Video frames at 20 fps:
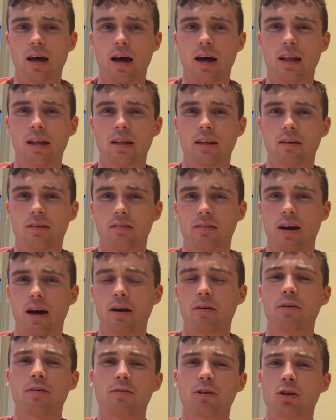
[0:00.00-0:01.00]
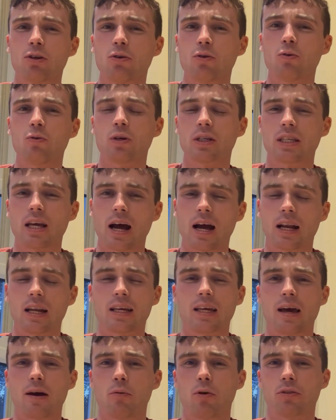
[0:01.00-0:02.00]
And I don't even know exactly
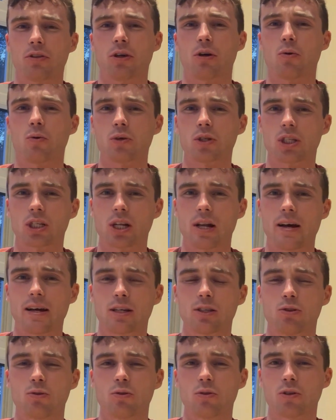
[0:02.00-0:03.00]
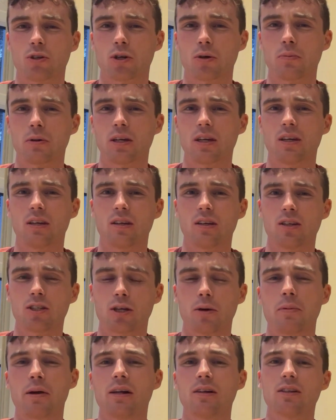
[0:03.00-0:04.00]
yet what the course is like, so there could be
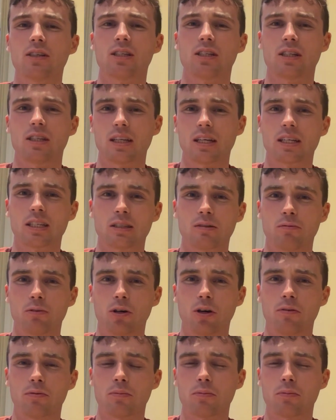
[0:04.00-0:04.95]
some hills and things involved.